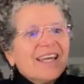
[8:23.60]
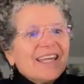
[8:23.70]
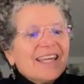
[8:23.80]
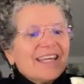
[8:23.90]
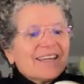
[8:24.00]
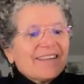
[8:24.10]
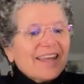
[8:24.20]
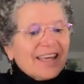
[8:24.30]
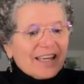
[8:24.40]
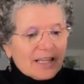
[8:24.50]
And
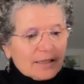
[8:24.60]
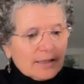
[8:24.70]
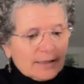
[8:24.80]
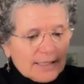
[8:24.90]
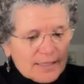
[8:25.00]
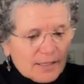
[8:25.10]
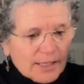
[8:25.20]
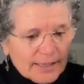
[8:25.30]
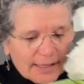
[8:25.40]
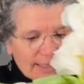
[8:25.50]
then let's look
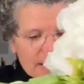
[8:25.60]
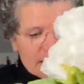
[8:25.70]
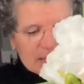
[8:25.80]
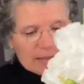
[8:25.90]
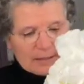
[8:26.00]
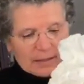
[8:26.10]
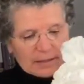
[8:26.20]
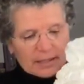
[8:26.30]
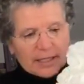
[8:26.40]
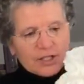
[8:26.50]
at this.
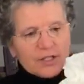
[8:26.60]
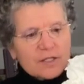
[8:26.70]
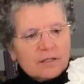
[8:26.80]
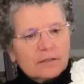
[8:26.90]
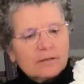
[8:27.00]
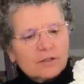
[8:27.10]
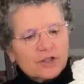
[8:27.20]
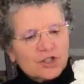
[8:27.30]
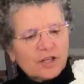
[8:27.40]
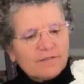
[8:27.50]
I just
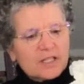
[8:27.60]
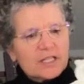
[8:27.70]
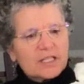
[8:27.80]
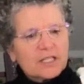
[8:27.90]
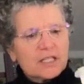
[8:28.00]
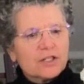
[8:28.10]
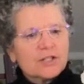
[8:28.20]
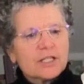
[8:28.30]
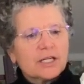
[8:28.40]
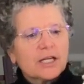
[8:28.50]
shoved these in here
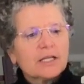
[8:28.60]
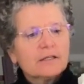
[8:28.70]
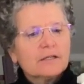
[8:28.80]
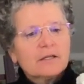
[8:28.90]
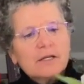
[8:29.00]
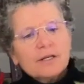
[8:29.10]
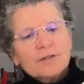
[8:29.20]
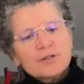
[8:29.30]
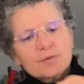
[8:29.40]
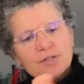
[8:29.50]
today.
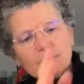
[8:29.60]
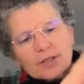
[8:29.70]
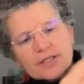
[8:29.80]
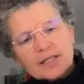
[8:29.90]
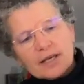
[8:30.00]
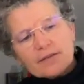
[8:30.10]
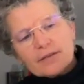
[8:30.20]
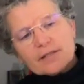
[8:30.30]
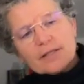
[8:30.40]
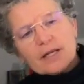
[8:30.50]
These were some
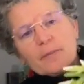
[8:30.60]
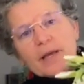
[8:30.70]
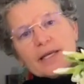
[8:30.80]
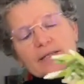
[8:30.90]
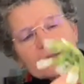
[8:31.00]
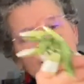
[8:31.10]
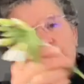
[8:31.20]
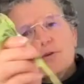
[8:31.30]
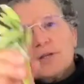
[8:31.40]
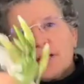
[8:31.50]
Lisianthus that I painted the
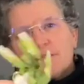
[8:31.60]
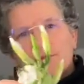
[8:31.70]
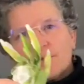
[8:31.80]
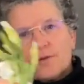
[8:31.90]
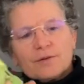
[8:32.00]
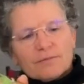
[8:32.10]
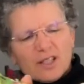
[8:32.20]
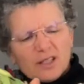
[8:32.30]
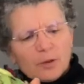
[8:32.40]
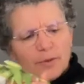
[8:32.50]
other day, so they're a
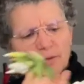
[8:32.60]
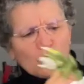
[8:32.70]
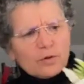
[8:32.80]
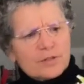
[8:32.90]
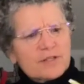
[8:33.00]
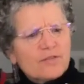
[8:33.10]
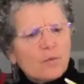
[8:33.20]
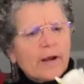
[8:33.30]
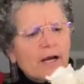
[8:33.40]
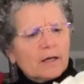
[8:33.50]
little bit the worse for
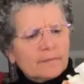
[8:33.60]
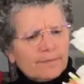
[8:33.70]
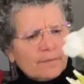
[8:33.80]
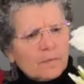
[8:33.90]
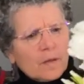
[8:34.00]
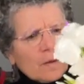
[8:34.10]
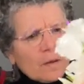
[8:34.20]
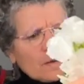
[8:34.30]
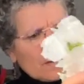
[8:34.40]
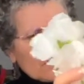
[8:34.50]
wear.
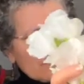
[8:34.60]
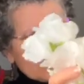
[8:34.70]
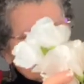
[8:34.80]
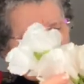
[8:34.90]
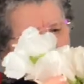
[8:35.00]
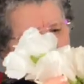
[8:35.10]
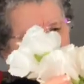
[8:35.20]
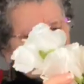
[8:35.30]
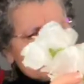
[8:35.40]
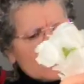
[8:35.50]
I'm going to
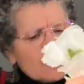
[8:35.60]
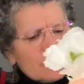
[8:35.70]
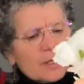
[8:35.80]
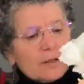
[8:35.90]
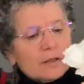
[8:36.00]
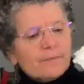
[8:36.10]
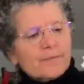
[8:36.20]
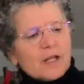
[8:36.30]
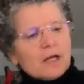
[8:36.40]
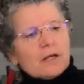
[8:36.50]
stick those in the middle.
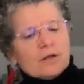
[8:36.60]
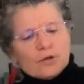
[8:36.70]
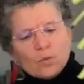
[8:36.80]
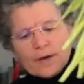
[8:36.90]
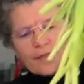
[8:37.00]
The one